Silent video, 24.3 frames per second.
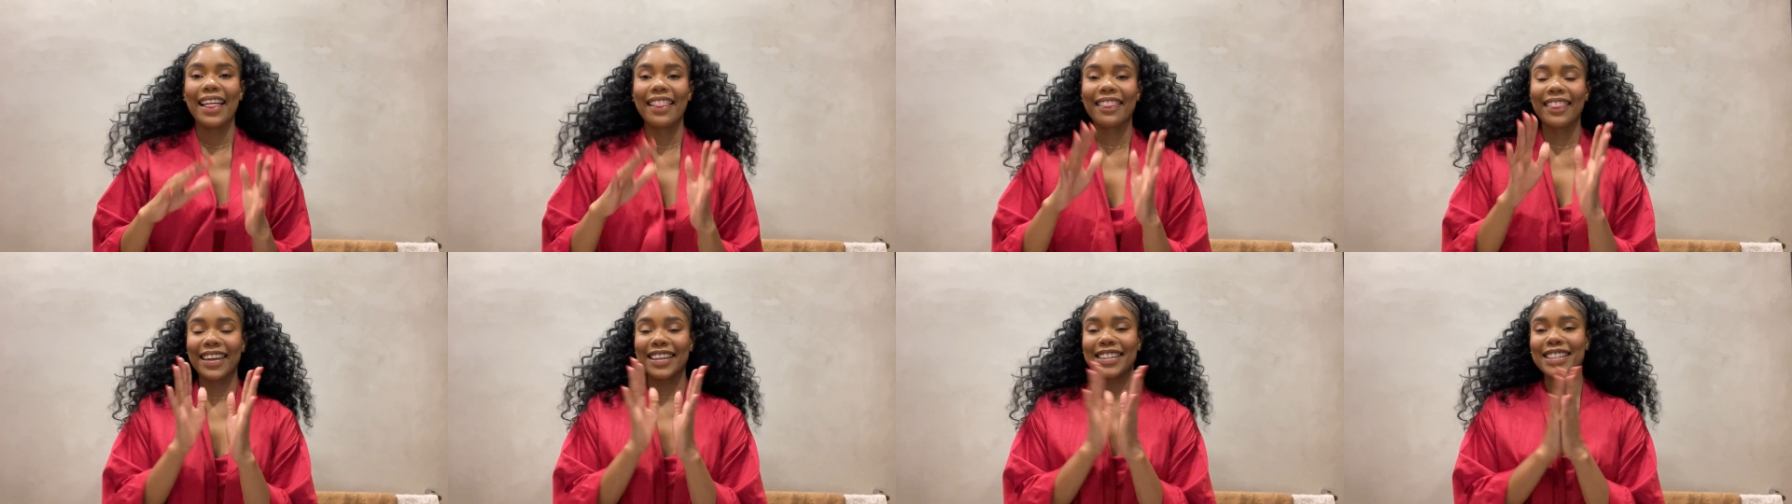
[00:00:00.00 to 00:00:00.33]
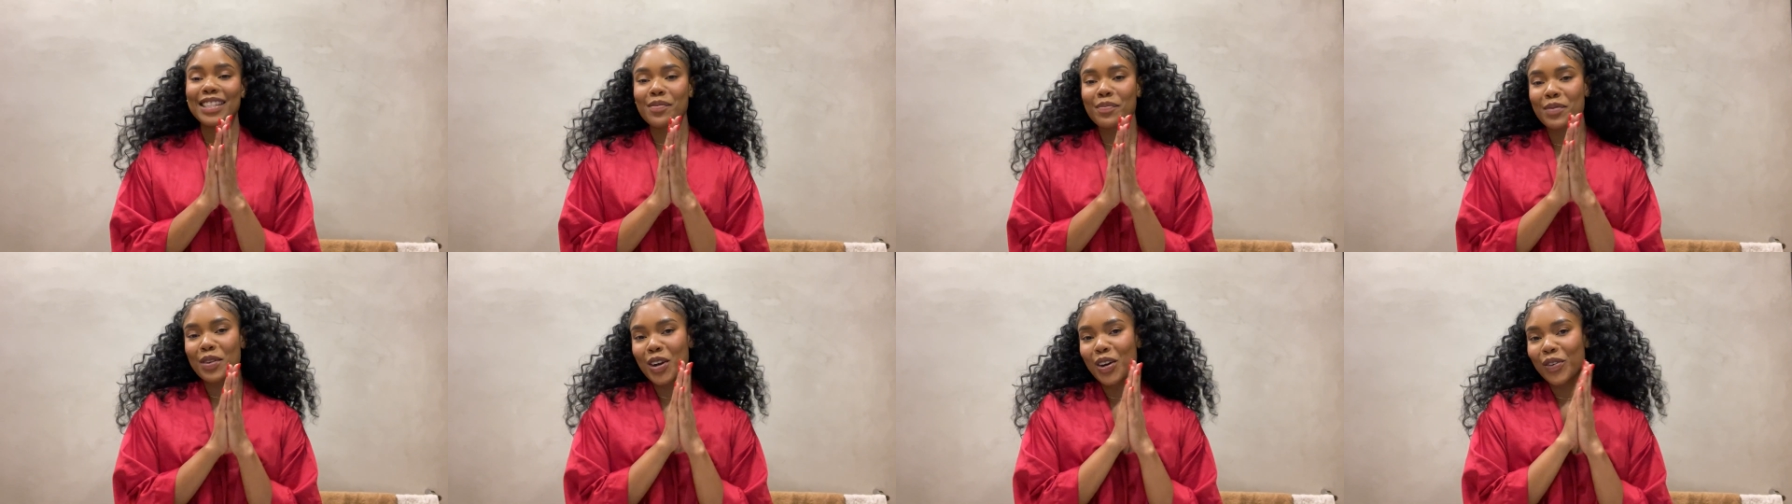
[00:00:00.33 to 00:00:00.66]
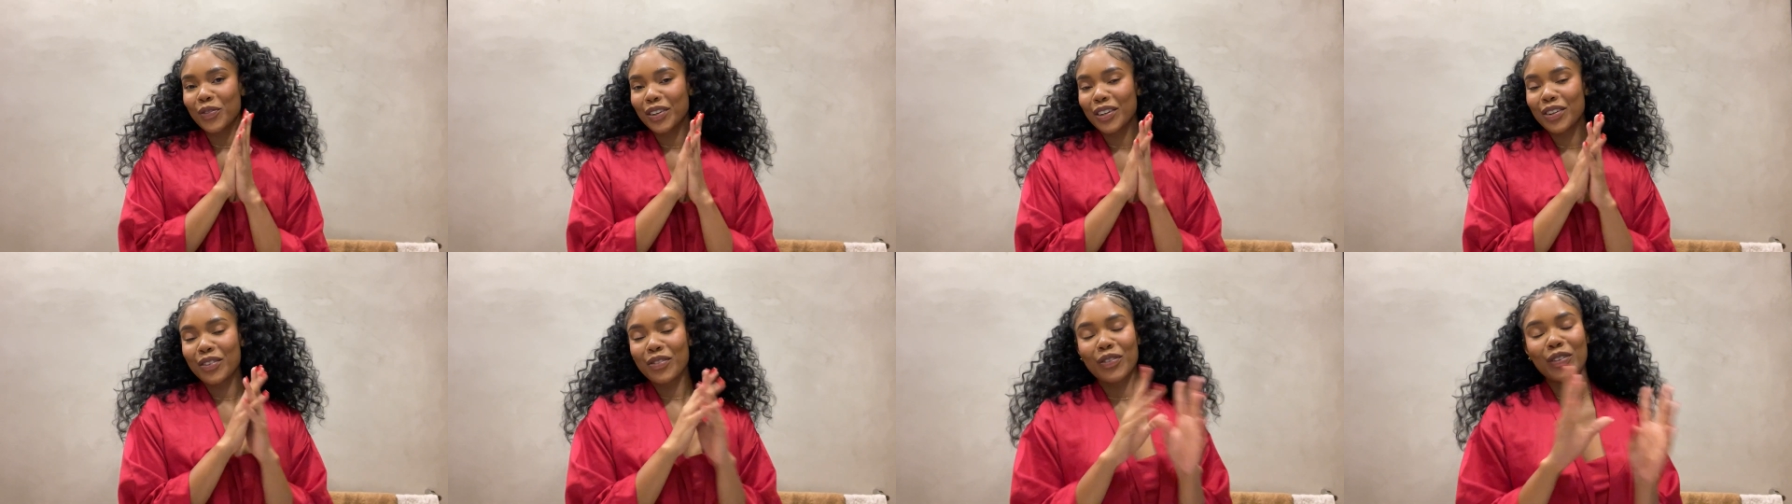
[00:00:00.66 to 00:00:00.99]
They sent me
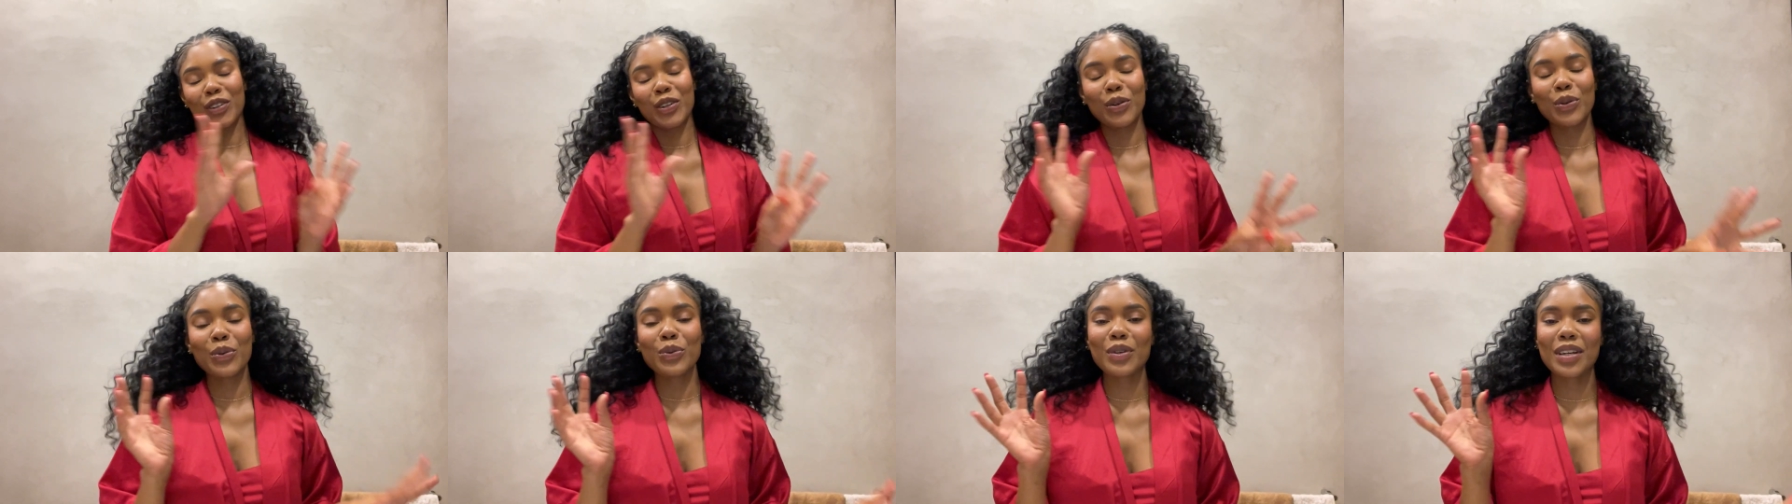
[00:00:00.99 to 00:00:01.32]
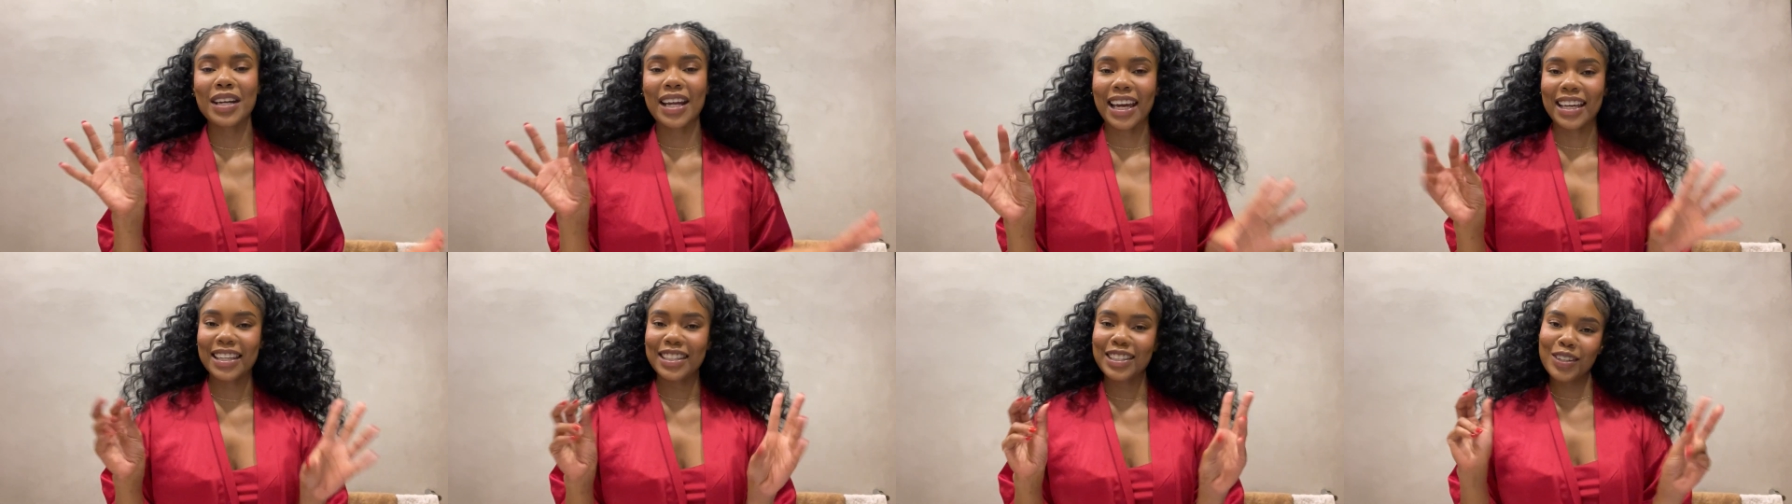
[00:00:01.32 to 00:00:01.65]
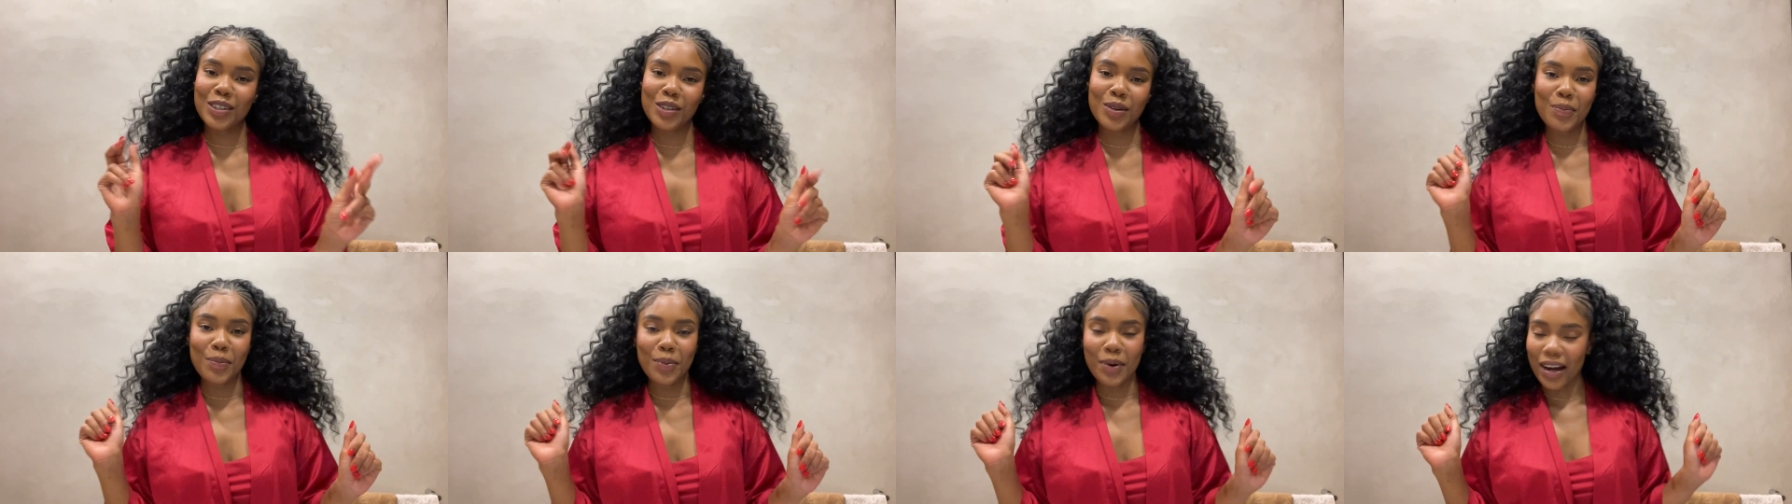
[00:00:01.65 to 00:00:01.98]
over a few nice
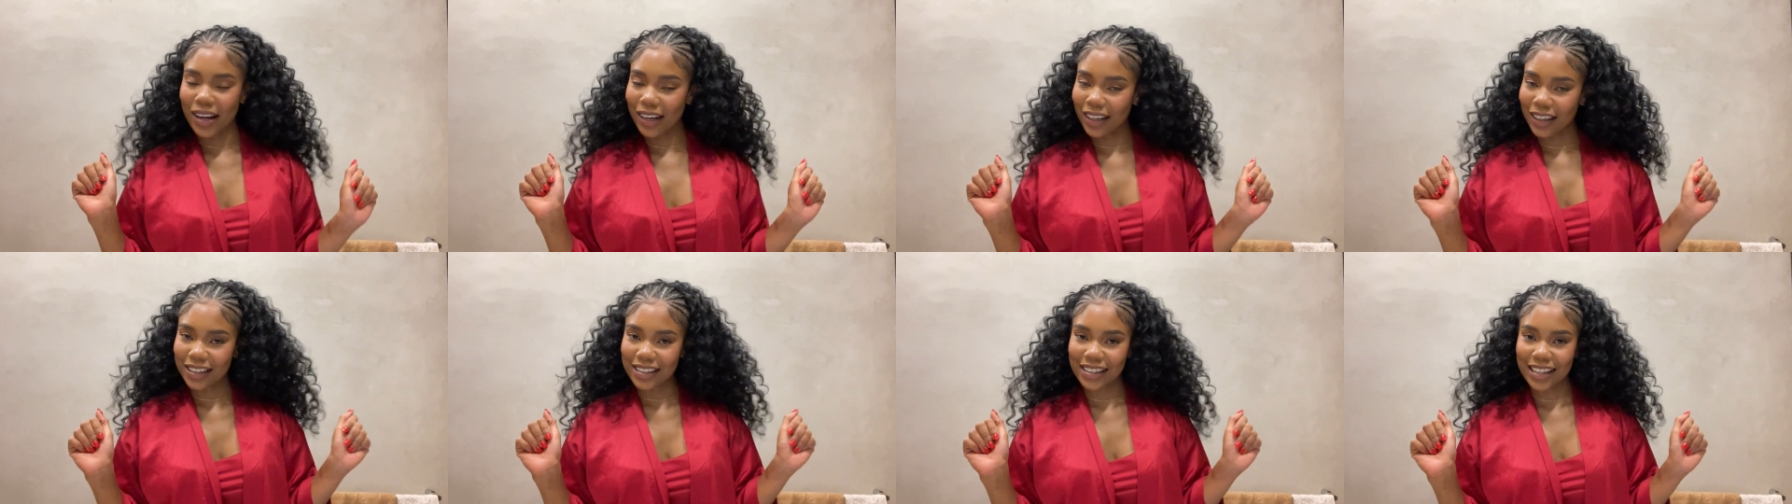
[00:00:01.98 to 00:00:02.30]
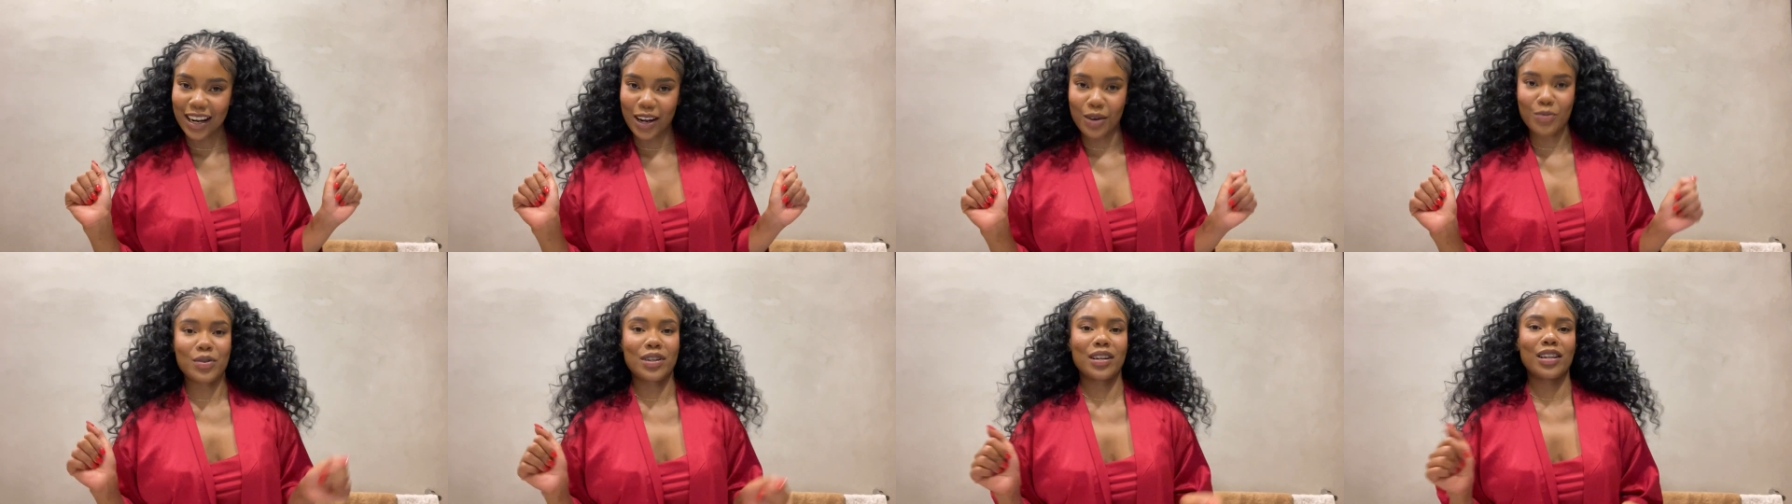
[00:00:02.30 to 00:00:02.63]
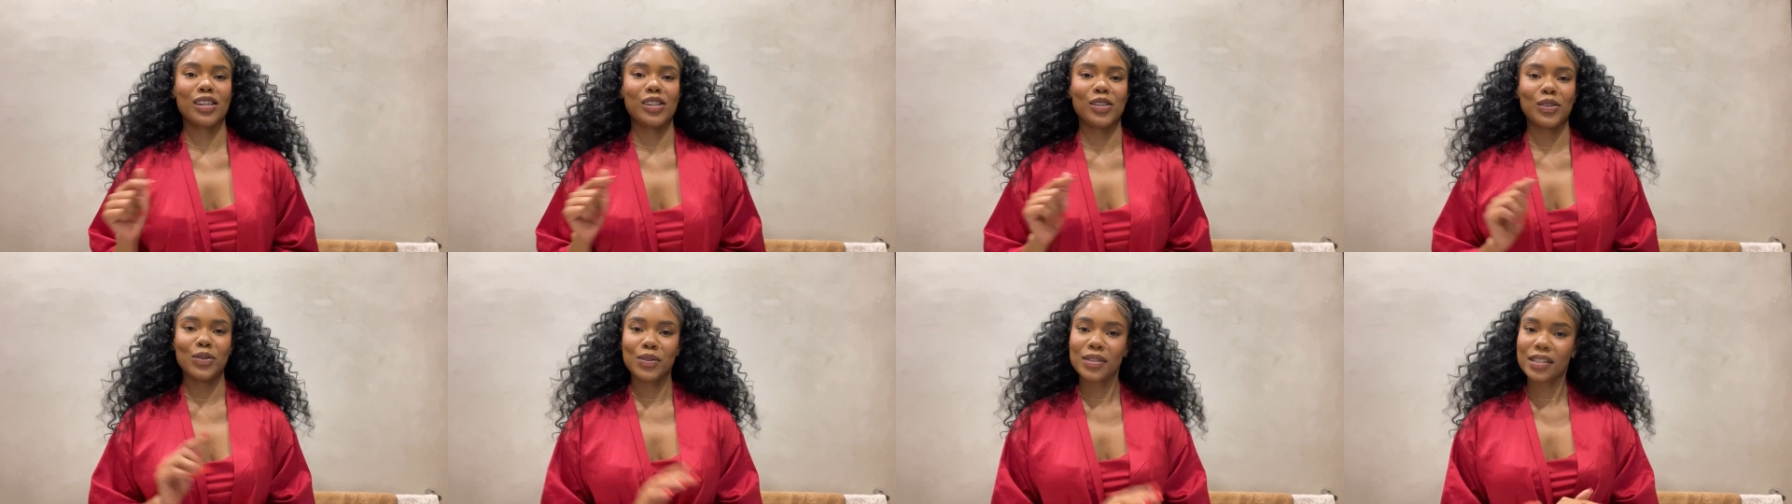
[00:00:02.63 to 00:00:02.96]
little products that I
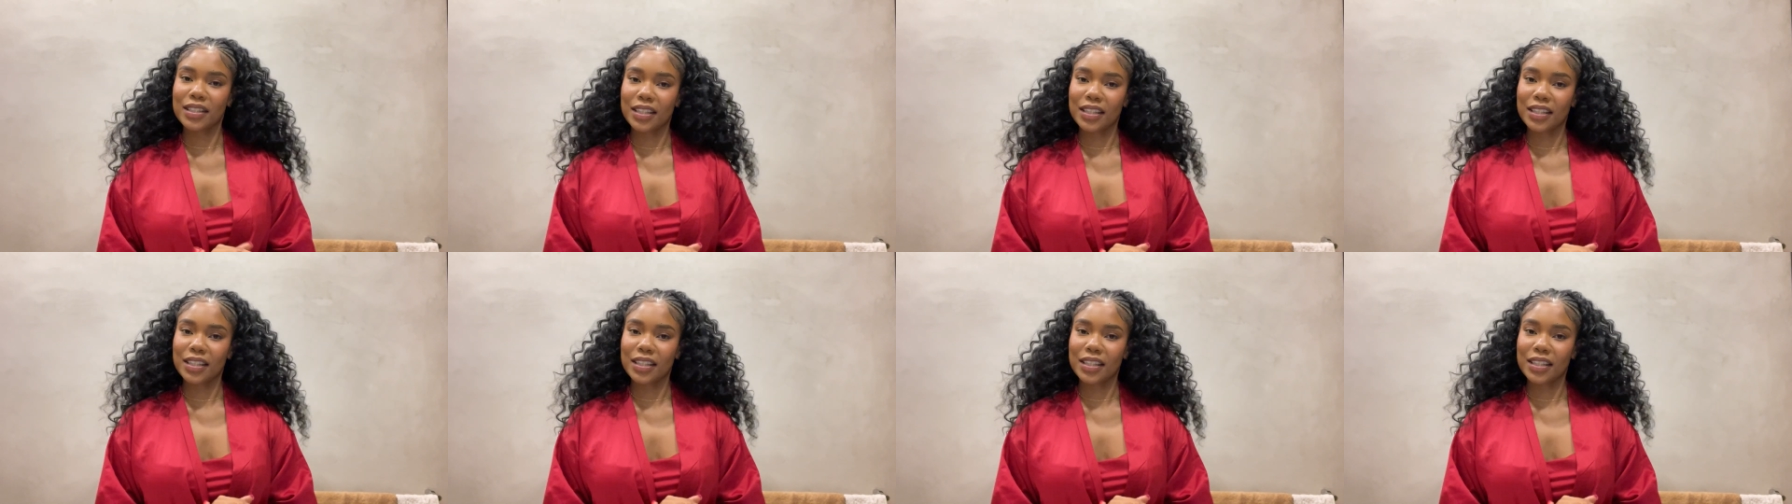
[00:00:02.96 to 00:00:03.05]
want to use